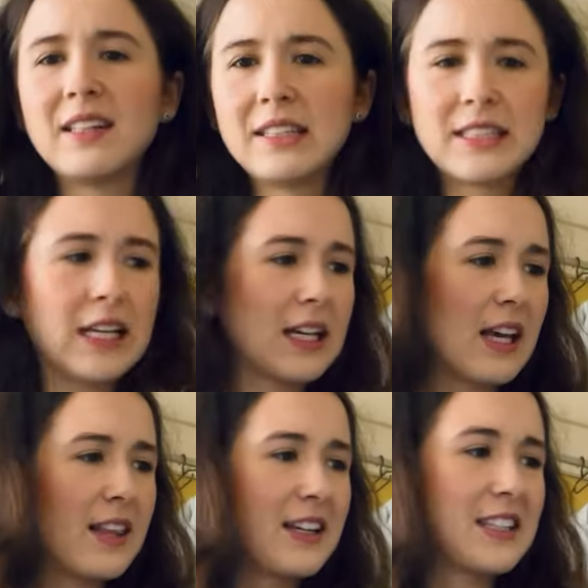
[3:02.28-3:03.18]
It's like, I
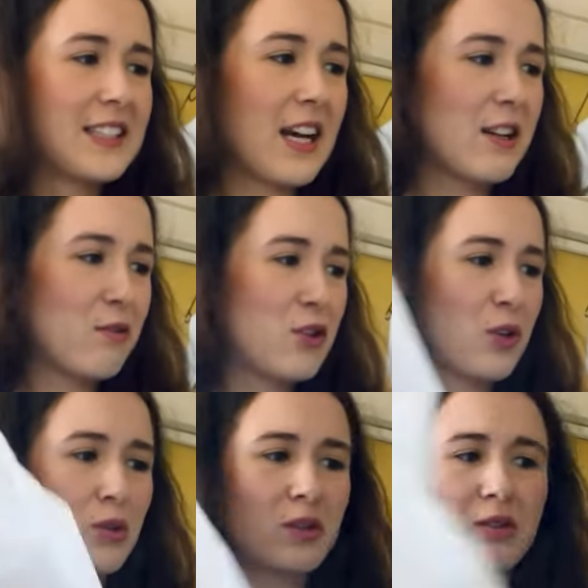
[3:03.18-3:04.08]
think it's kind of
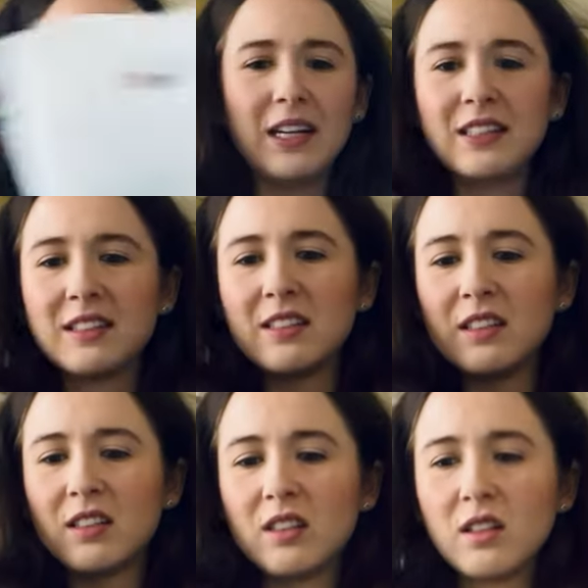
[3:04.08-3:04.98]
joke, right?
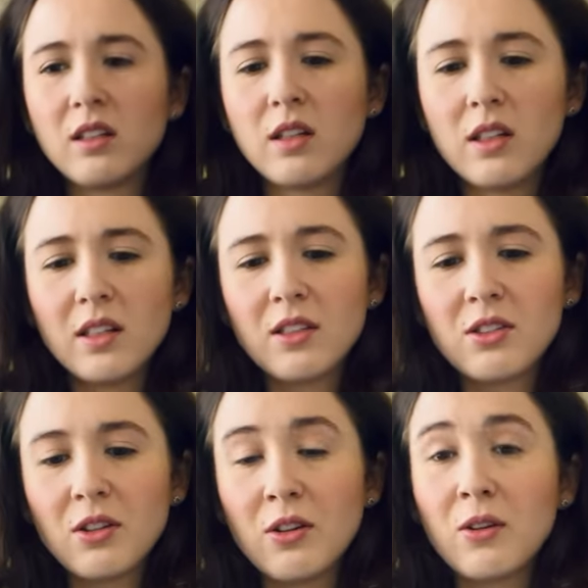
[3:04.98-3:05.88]

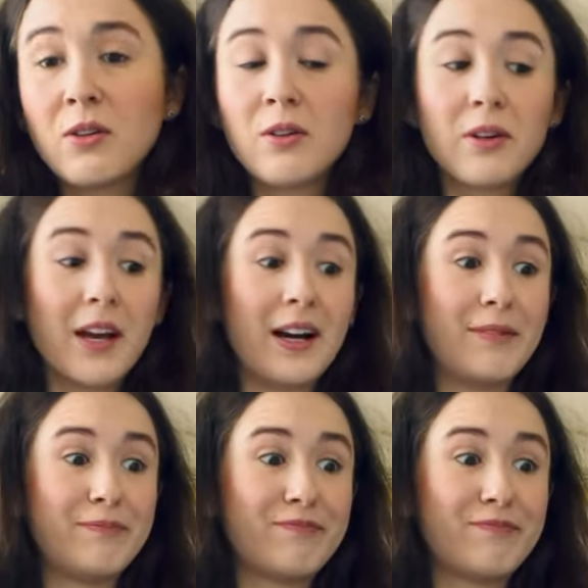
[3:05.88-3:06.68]
So yeah.